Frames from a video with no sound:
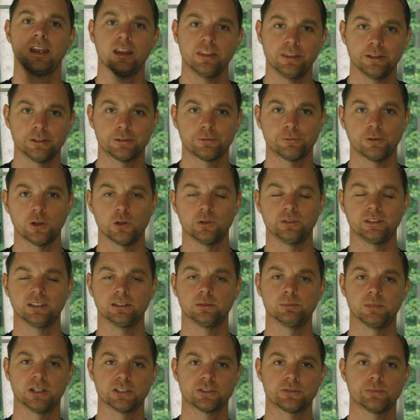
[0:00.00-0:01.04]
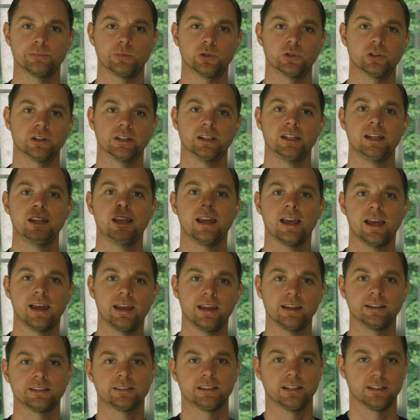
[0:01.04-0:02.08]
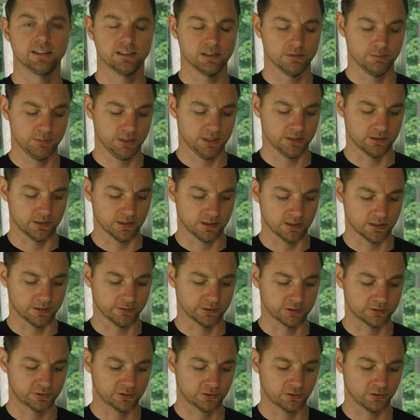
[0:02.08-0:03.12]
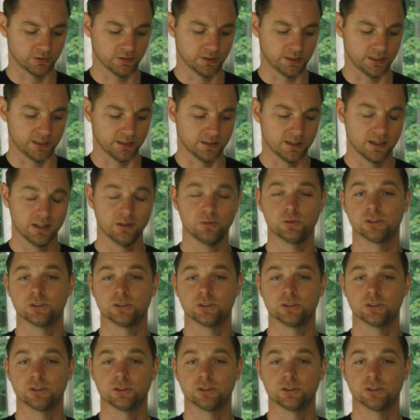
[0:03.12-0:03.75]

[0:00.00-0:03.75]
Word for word: This phone does much more and can give me a screen,